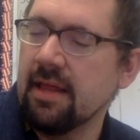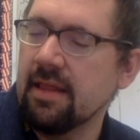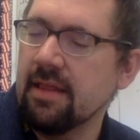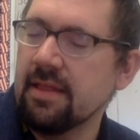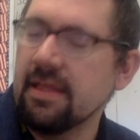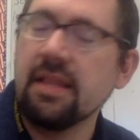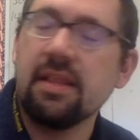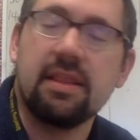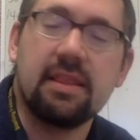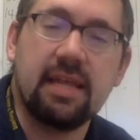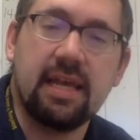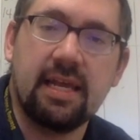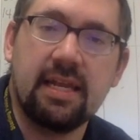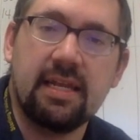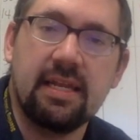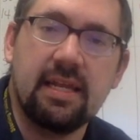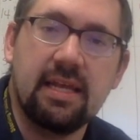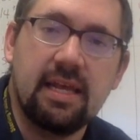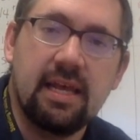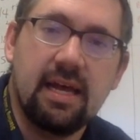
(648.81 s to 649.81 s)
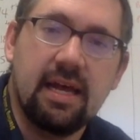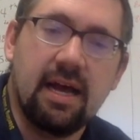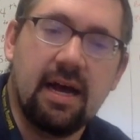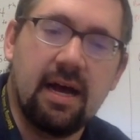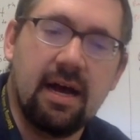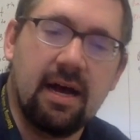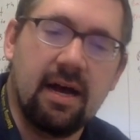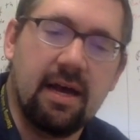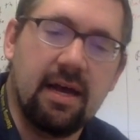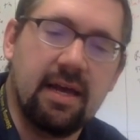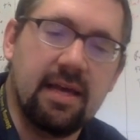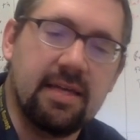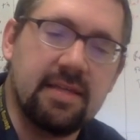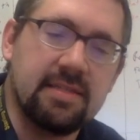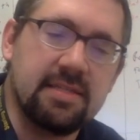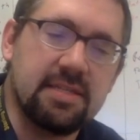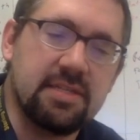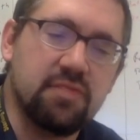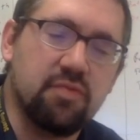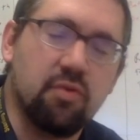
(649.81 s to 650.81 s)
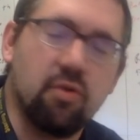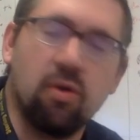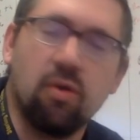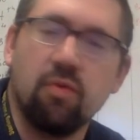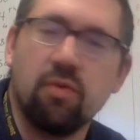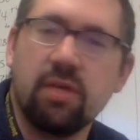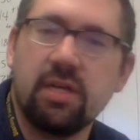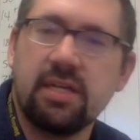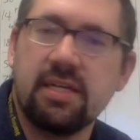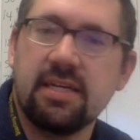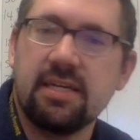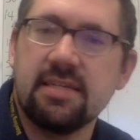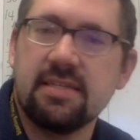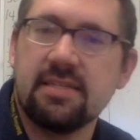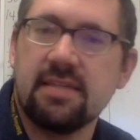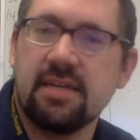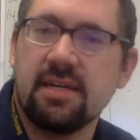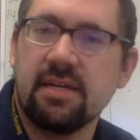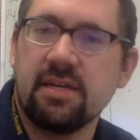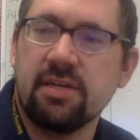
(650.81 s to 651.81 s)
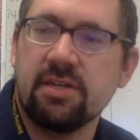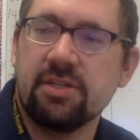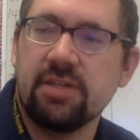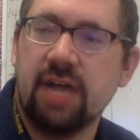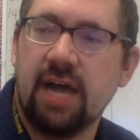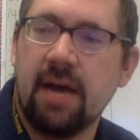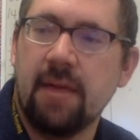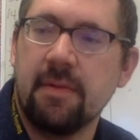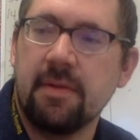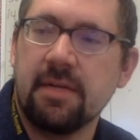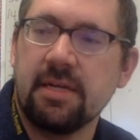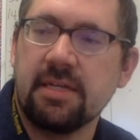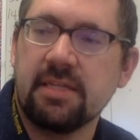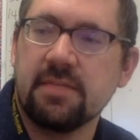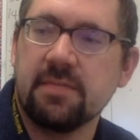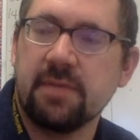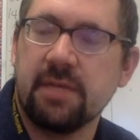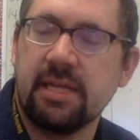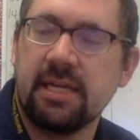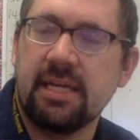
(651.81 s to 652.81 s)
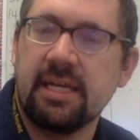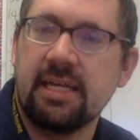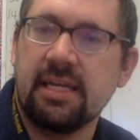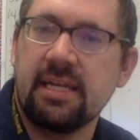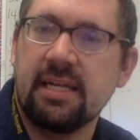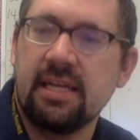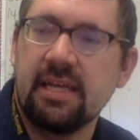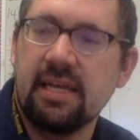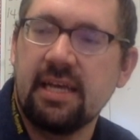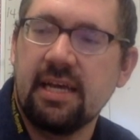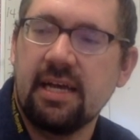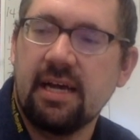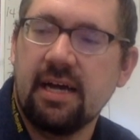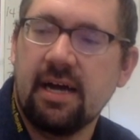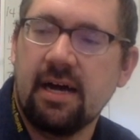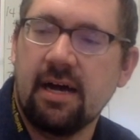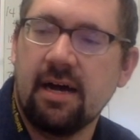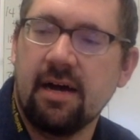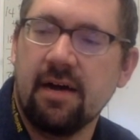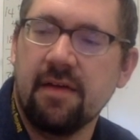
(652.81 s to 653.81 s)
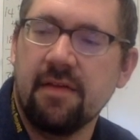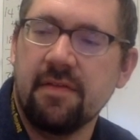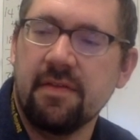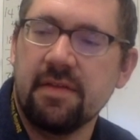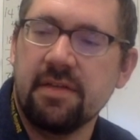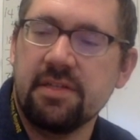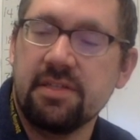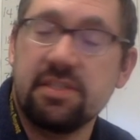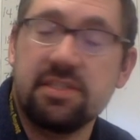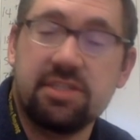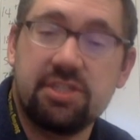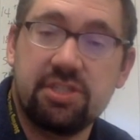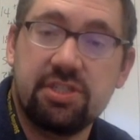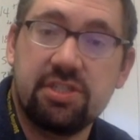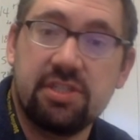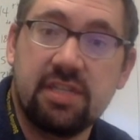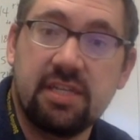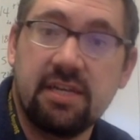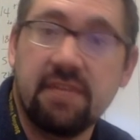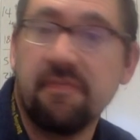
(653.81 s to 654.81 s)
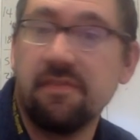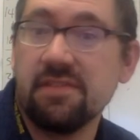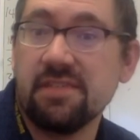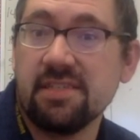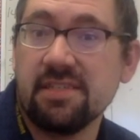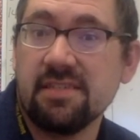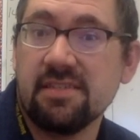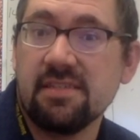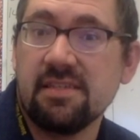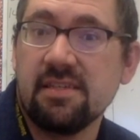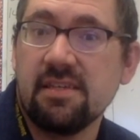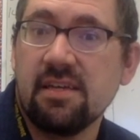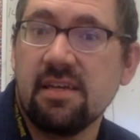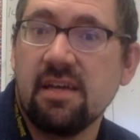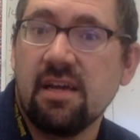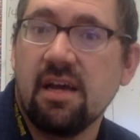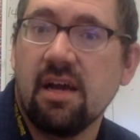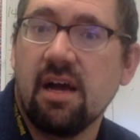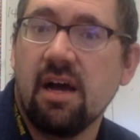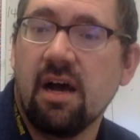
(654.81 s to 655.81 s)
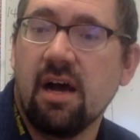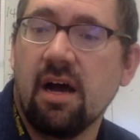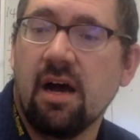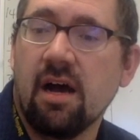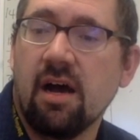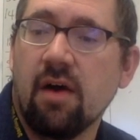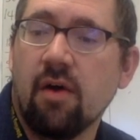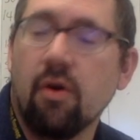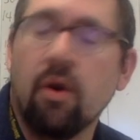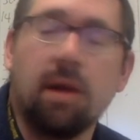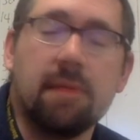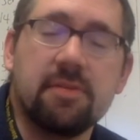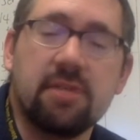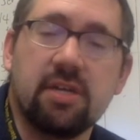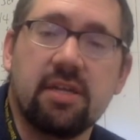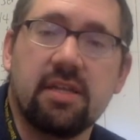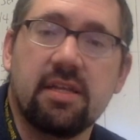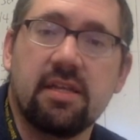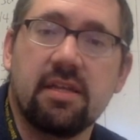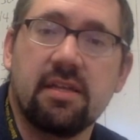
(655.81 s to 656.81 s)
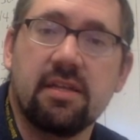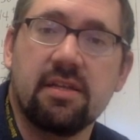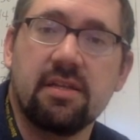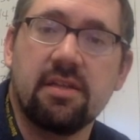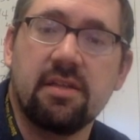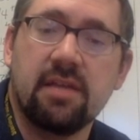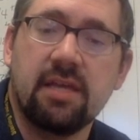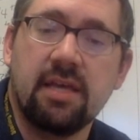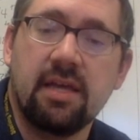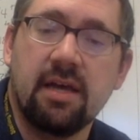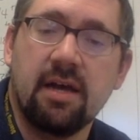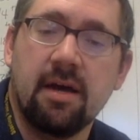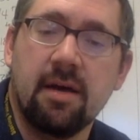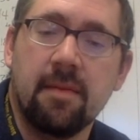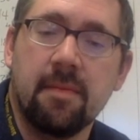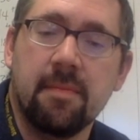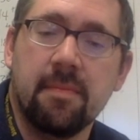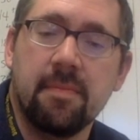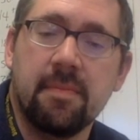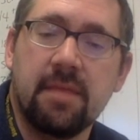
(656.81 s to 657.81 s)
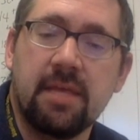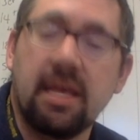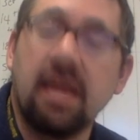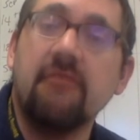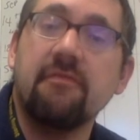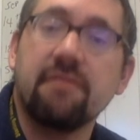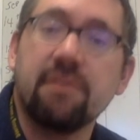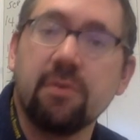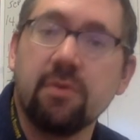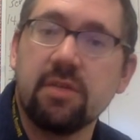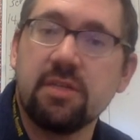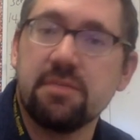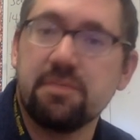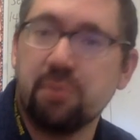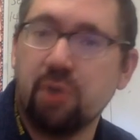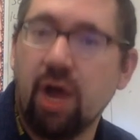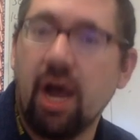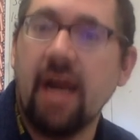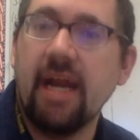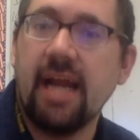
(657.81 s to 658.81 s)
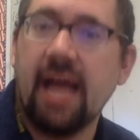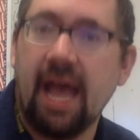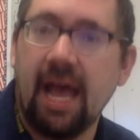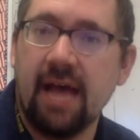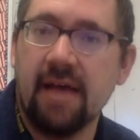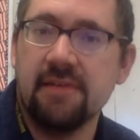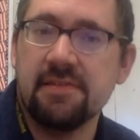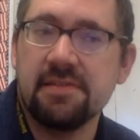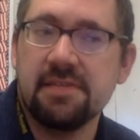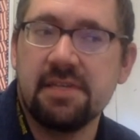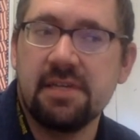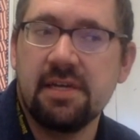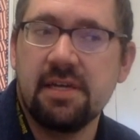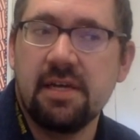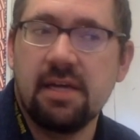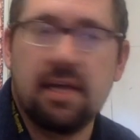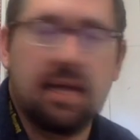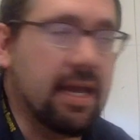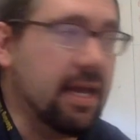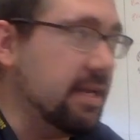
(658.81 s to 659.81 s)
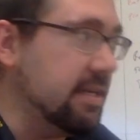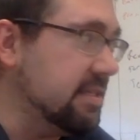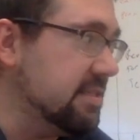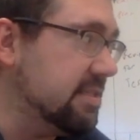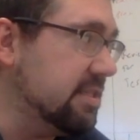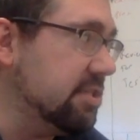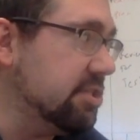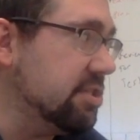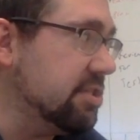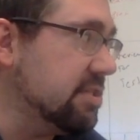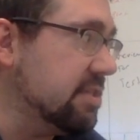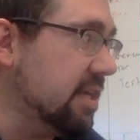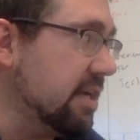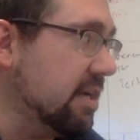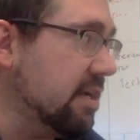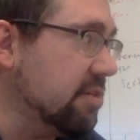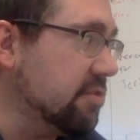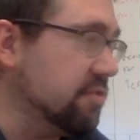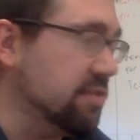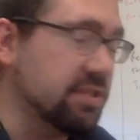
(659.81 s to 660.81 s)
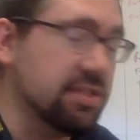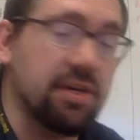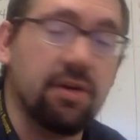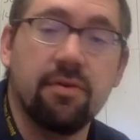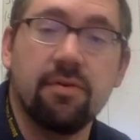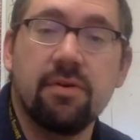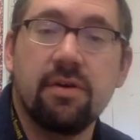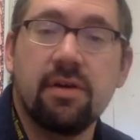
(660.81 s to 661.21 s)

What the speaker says: The other thing is this war really does a good job at explaining the differences, the influence pride has in decisions that countries do.